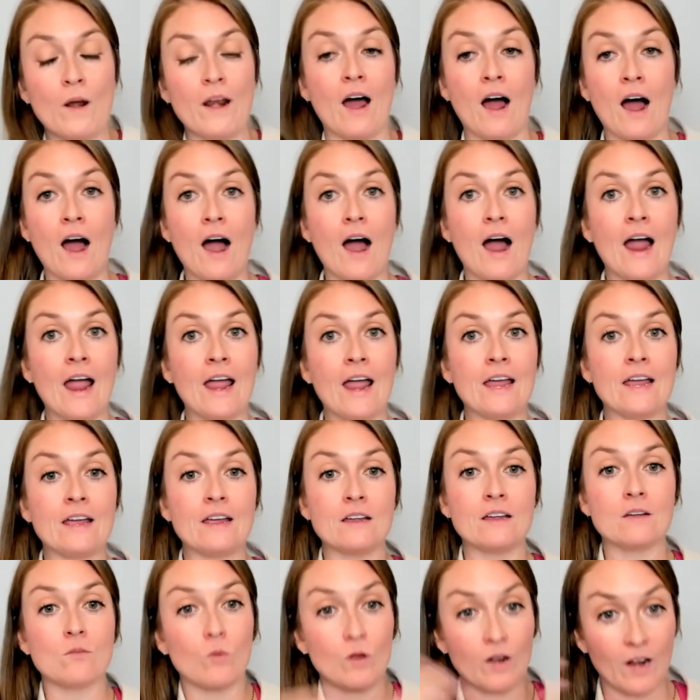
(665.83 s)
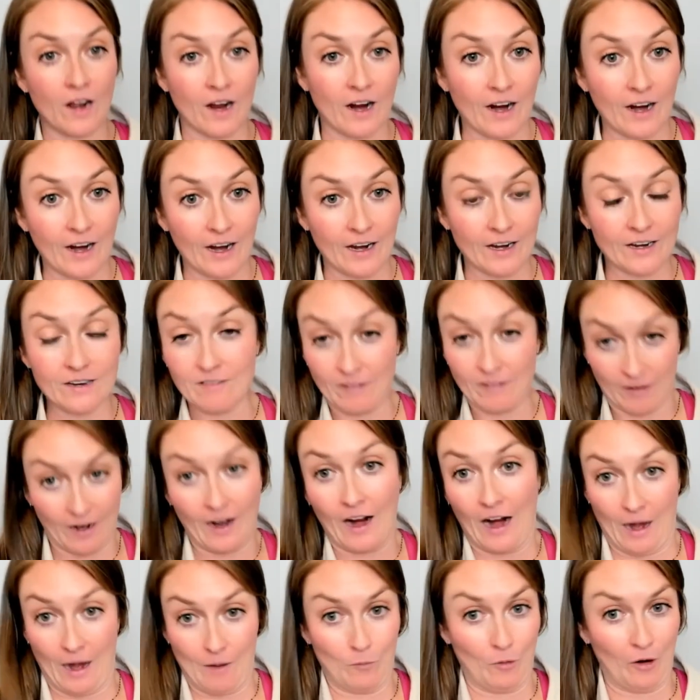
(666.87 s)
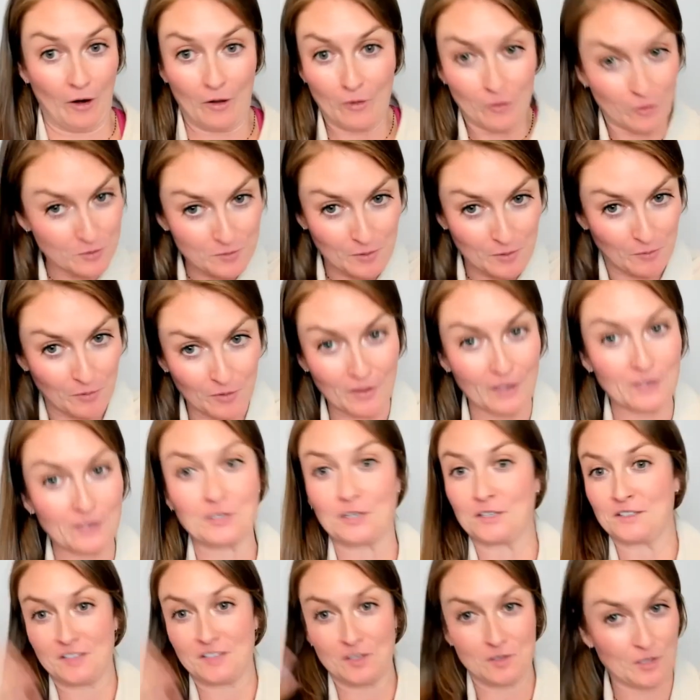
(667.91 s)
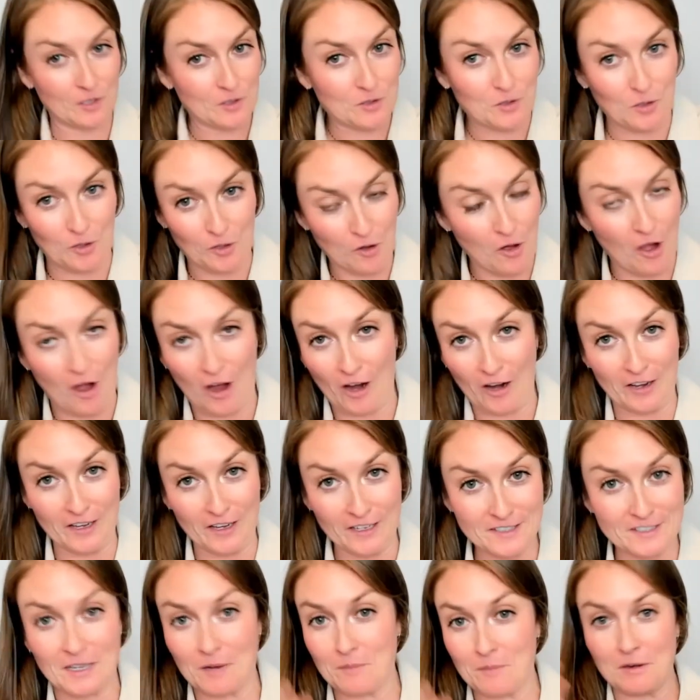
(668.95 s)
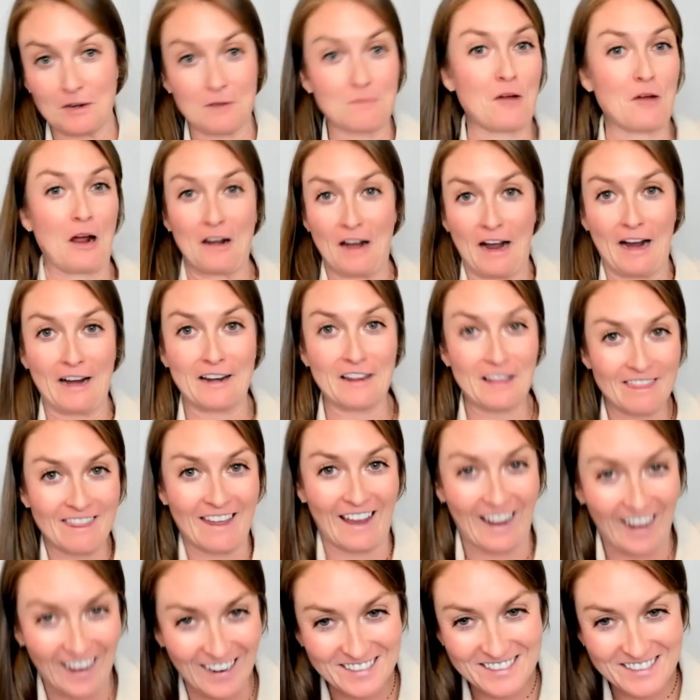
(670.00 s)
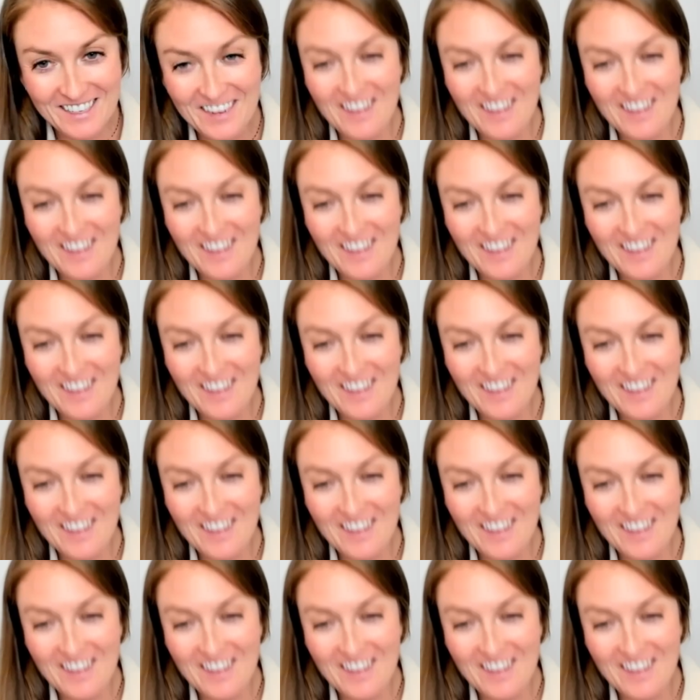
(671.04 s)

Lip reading: I'm one of those people that does these external audits. I mean, I'm not hiding that.